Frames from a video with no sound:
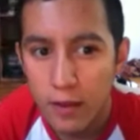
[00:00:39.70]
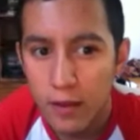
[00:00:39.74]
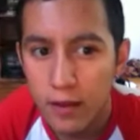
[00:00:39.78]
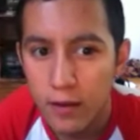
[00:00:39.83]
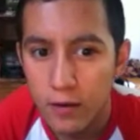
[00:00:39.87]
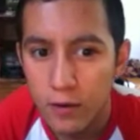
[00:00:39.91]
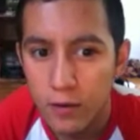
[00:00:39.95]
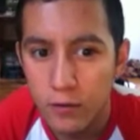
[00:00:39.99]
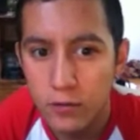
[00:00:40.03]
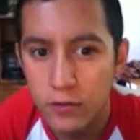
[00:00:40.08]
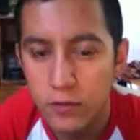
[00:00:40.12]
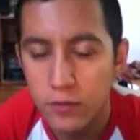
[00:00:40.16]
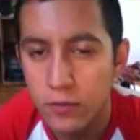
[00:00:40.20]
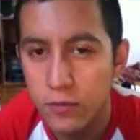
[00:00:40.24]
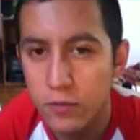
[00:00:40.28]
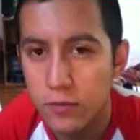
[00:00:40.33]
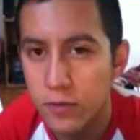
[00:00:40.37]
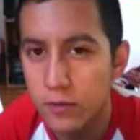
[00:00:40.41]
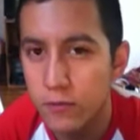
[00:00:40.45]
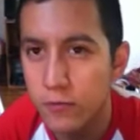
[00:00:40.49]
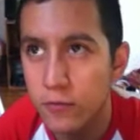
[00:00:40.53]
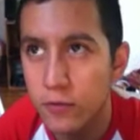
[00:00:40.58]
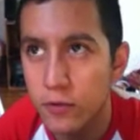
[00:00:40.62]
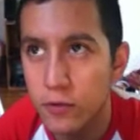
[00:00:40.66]
and also
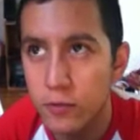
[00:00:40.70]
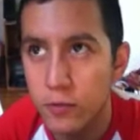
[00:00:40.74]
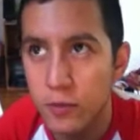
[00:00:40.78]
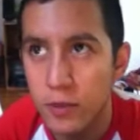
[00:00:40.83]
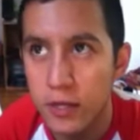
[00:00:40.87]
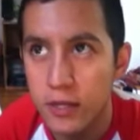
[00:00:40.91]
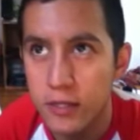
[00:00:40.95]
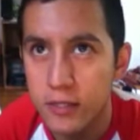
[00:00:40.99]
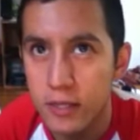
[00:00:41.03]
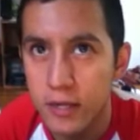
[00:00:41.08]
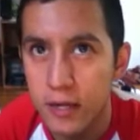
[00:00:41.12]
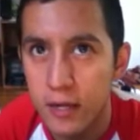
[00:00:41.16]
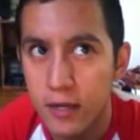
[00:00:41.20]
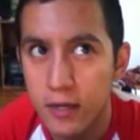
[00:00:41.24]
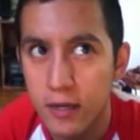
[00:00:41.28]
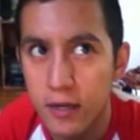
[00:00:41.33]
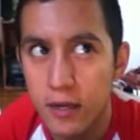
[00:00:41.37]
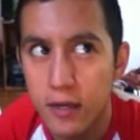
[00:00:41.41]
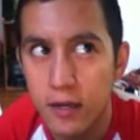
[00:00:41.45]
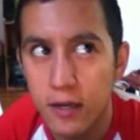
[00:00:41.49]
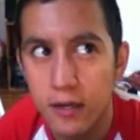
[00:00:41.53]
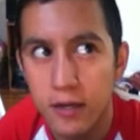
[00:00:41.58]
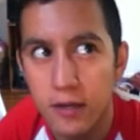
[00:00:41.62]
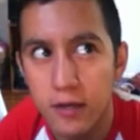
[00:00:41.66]
the first place that
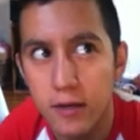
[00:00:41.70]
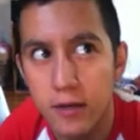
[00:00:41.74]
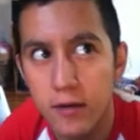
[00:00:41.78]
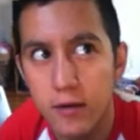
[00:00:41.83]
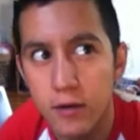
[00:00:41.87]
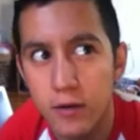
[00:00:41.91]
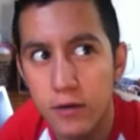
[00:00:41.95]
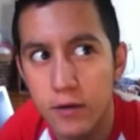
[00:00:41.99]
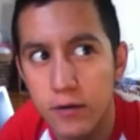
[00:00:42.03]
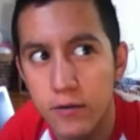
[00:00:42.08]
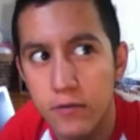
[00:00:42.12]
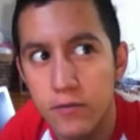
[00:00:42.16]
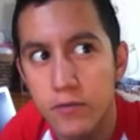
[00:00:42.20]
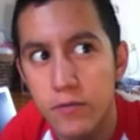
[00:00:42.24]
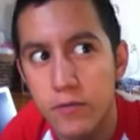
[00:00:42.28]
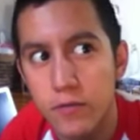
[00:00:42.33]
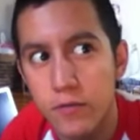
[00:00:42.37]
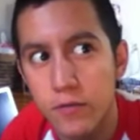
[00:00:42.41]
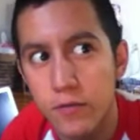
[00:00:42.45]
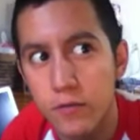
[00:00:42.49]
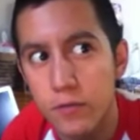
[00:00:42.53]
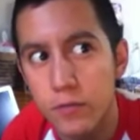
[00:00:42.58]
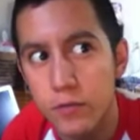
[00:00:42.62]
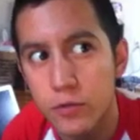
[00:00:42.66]
I heard of
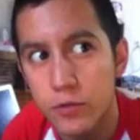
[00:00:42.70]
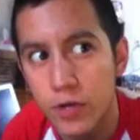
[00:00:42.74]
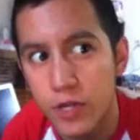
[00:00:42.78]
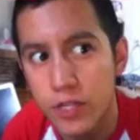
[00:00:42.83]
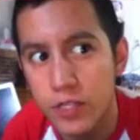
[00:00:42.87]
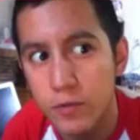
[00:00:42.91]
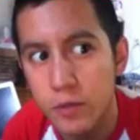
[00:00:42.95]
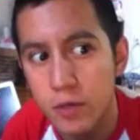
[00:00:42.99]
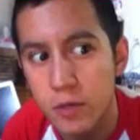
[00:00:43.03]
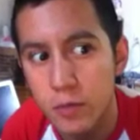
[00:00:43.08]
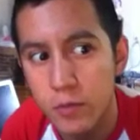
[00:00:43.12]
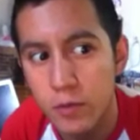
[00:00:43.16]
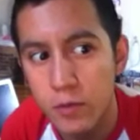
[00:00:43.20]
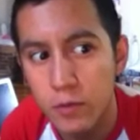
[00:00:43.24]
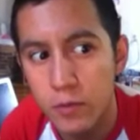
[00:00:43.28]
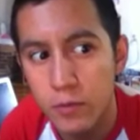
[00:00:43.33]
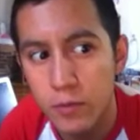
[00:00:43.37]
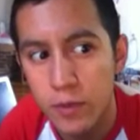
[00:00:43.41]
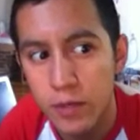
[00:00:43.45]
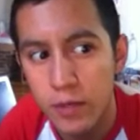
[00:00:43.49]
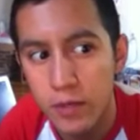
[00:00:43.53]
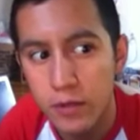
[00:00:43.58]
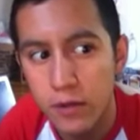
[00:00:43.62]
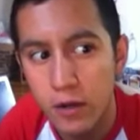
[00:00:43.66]
trans people
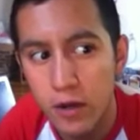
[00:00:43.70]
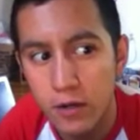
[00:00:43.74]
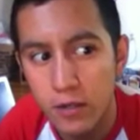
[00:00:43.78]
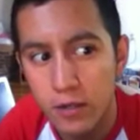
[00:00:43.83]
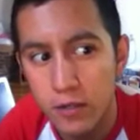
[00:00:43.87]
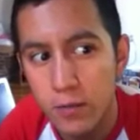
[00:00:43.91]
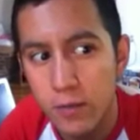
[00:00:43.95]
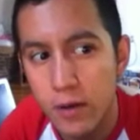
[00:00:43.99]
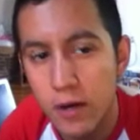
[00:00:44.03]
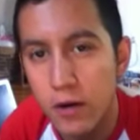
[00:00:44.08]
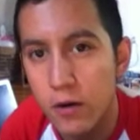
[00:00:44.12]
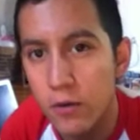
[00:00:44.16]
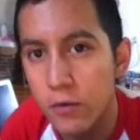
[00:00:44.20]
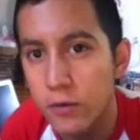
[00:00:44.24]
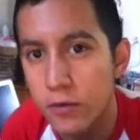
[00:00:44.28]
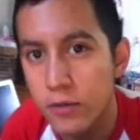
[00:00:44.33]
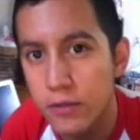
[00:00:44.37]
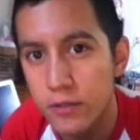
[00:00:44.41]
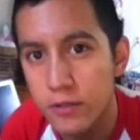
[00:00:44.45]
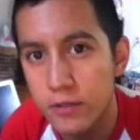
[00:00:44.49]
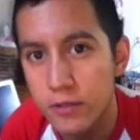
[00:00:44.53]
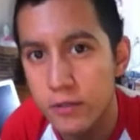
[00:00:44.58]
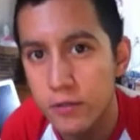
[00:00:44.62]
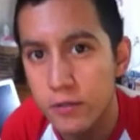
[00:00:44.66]
being talked about
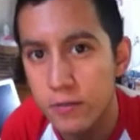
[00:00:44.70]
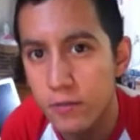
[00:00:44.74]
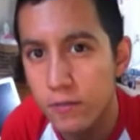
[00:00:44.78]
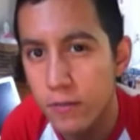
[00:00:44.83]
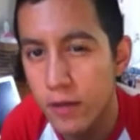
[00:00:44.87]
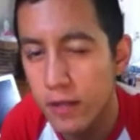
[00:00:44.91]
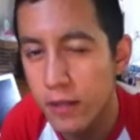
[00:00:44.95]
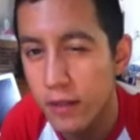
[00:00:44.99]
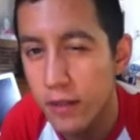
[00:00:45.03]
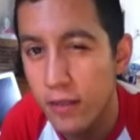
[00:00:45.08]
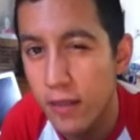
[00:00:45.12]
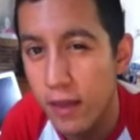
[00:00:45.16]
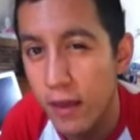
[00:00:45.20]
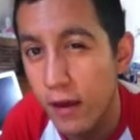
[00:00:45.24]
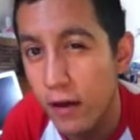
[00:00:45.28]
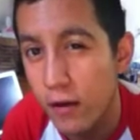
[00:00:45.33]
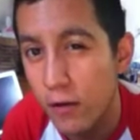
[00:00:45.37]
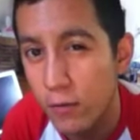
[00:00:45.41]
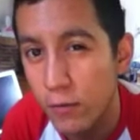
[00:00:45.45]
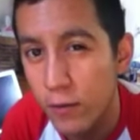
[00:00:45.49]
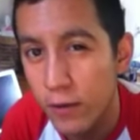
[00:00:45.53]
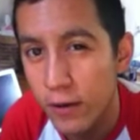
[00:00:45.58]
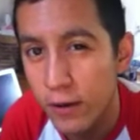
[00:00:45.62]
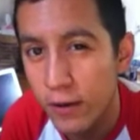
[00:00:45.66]
was mainly the
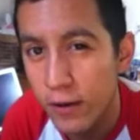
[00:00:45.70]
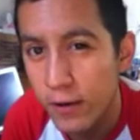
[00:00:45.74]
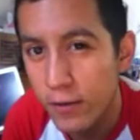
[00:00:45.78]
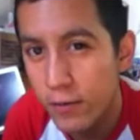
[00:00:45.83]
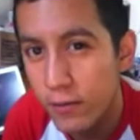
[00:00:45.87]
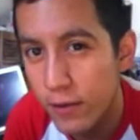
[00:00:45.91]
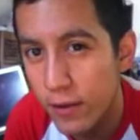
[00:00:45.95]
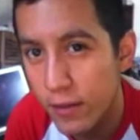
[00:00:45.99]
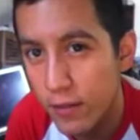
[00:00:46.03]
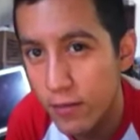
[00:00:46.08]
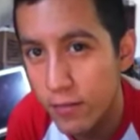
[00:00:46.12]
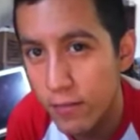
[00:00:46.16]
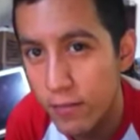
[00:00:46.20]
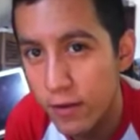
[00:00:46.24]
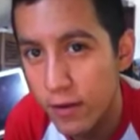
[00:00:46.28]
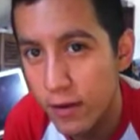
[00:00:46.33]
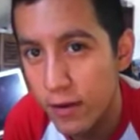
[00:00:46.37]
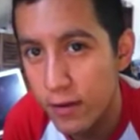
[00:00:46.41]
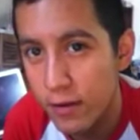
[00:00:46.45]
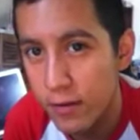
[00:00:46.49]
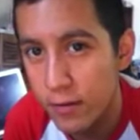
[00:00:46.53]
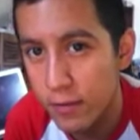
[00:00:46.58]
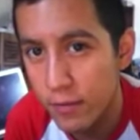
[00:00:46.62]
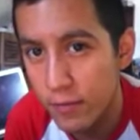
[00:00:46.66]
L Word with
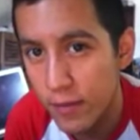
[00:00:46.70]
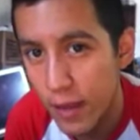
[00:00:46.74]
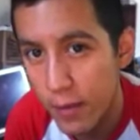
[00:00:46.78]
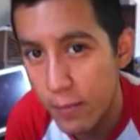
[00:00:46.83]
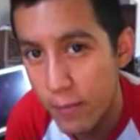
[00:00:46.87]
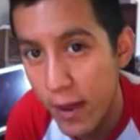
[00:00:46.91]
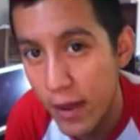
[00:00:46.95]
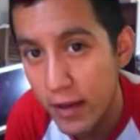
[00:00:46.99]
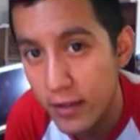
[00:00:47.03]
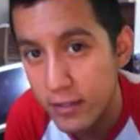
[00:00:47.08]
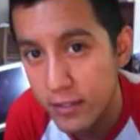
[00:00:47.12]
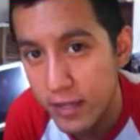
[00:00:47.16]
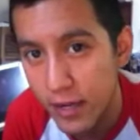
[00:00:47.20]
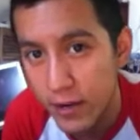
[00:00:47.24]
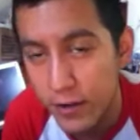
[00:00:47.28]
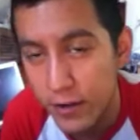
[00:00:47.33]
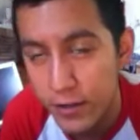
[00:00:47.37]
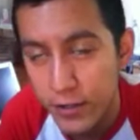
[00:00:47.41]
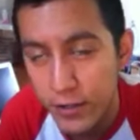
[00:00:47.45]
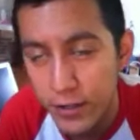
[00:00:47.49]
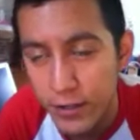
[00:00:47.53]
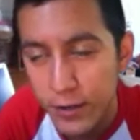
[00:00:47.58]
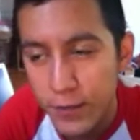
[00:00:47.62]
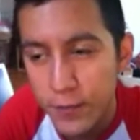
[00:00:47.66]
that Max
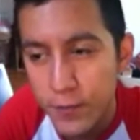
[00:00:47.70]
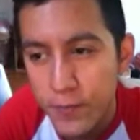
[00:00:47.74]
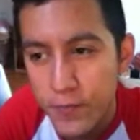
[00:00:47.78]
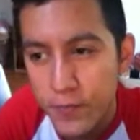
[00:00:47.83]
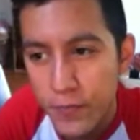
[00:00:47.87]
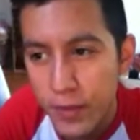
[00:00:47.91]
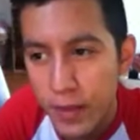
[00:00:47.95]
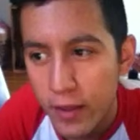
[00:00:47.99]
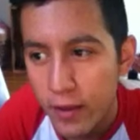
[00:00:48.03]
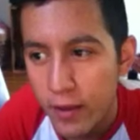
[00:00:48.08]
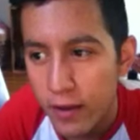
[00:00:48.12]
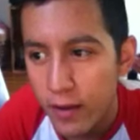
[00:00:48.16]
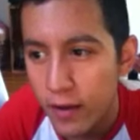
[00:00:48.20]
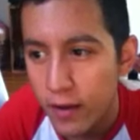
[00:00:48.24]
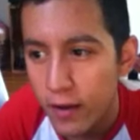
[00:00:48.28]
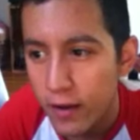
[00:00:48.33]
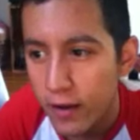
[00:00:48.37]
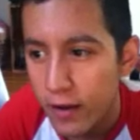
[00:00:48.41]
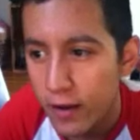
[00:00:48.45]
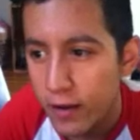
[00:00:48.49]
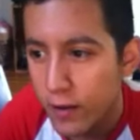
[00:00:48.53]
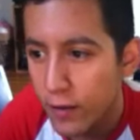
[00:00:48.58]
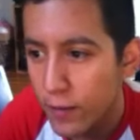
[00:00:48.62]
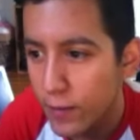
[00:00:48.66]
character,
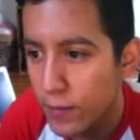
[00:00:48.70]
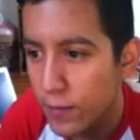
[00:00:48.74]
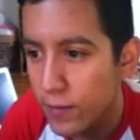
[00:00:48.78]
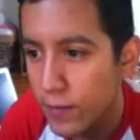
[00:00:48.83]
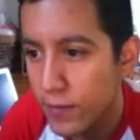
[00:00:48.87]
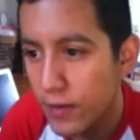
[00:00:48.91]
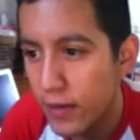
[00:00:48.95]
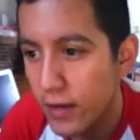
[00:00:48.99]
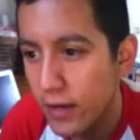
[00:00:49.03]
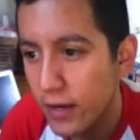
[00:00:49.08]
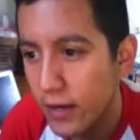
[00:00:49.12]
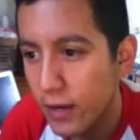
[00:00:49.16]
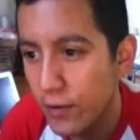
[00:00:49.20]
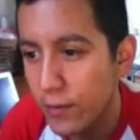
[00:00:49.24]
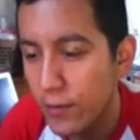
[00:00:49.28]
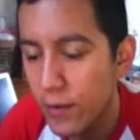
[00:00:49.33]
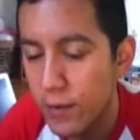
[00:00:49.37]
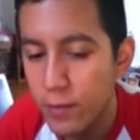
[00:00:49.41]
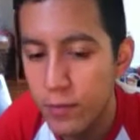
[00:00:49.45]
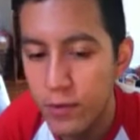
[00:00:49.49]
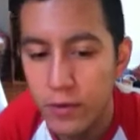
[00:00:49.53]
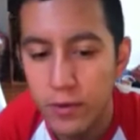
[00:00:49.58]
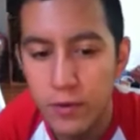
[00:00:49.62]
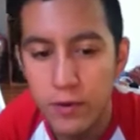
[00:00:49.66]
and I
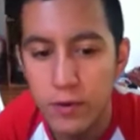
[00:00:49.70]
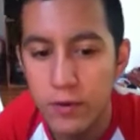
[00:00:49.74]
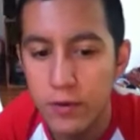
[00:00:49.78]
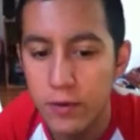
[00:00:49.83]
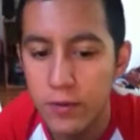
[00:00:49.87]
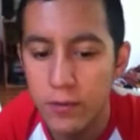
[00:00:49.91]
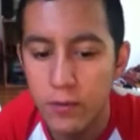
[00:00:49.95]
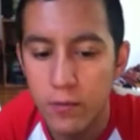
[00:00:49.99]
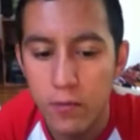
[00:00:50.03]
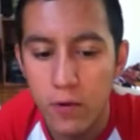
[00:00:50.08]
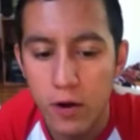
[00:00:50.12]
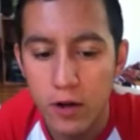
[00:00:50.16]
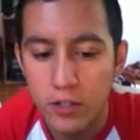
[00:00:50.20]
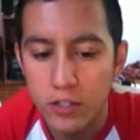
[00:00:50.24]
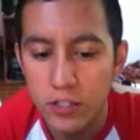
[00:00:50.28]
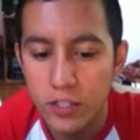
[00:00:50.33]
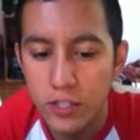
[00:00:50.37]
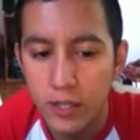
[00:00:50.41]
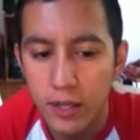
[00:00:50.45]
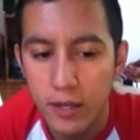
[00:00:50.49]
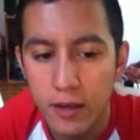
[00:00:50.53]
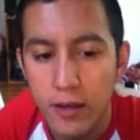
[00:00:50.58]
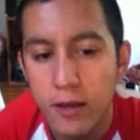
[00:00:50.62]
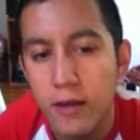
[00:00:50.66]
remember
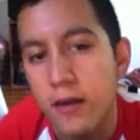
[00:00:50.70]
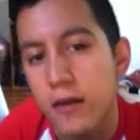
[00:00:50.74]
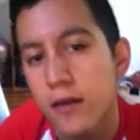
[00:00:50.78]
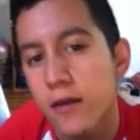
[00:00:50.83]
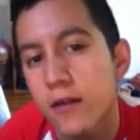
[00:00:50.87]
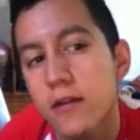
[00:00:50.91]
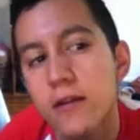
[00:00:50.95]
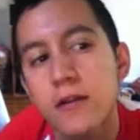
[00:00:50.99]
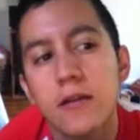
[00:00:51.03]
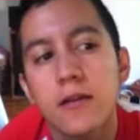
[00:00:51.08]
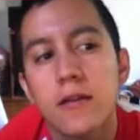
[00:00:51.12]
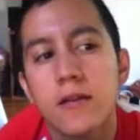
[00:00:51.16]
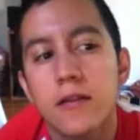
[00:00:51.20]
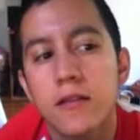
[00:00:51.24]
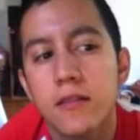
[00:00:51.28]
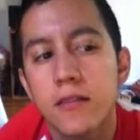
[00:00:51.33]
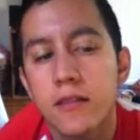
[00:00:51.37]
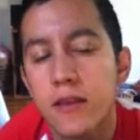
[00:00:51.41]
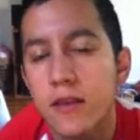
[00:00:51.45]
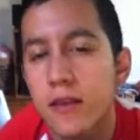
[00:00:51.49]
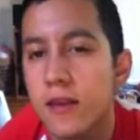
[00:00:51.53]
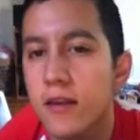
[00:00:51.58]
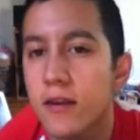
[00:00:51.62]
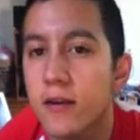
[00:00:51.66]
watching it and
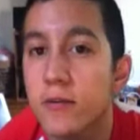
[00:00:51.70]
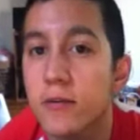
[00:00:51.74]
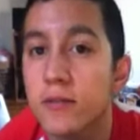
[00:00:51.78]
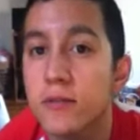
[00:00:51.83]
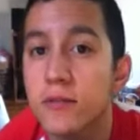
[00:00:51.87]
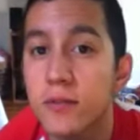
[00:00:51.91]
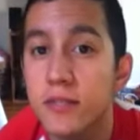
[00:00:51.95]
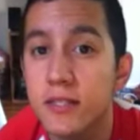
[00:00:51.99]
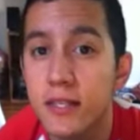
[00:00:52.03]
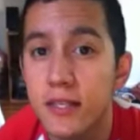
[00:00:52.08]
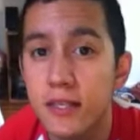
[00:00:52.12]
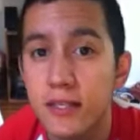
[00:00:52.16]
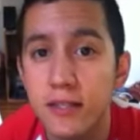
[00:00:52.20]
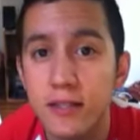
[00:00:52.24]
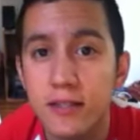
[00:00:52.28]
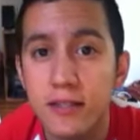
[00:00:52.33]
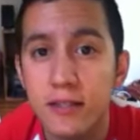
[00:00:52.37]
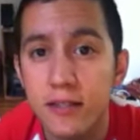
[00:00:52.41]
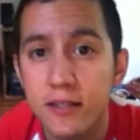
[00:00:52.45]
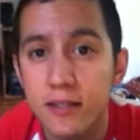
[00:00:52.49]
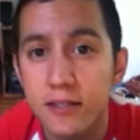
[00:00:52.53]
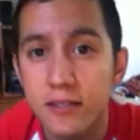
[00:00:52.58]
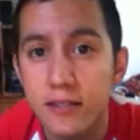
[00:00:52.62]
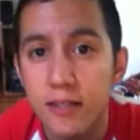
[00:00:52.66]
thinking it was
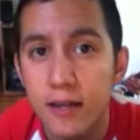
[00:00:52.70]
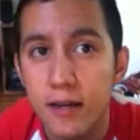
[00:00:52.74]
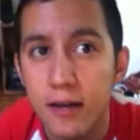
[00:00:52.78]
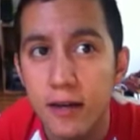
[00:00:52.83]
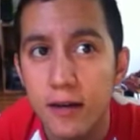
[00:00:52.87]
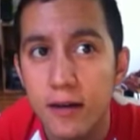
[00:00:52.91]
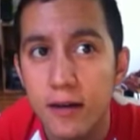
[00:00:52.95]
ridiculous,